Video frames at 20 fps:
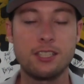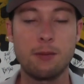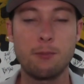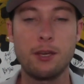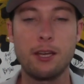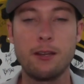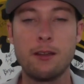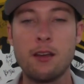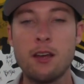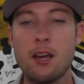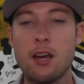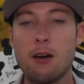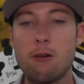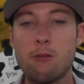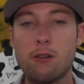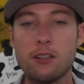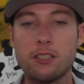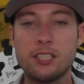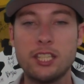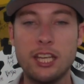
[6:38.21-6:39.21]
I mean,
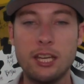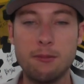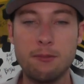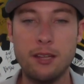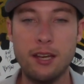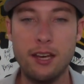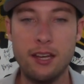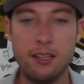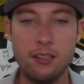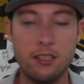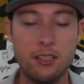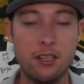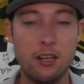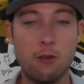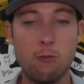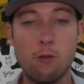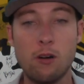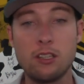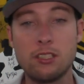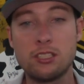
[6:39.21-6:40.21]
we're a team that, you
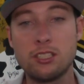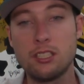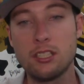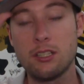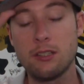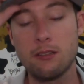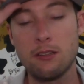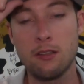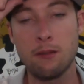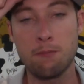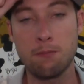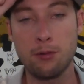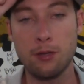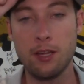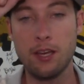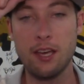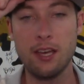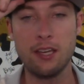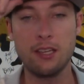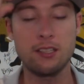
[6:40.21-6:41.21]
know, wants to
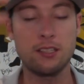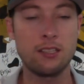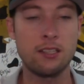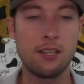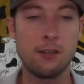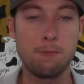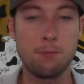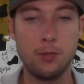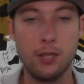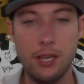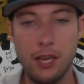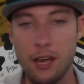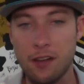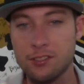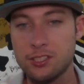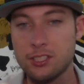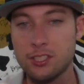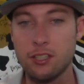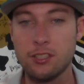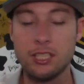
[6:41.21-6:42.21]
play in the
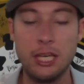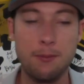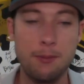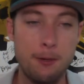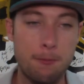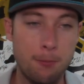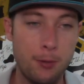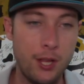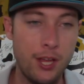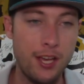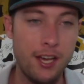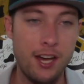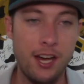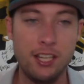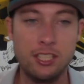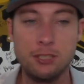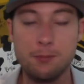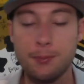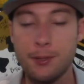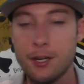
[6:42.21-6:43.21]
playoffs to go deep in the
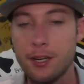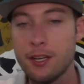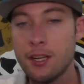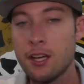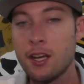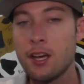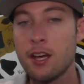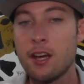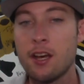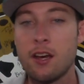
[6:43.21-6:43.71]
playoffs, but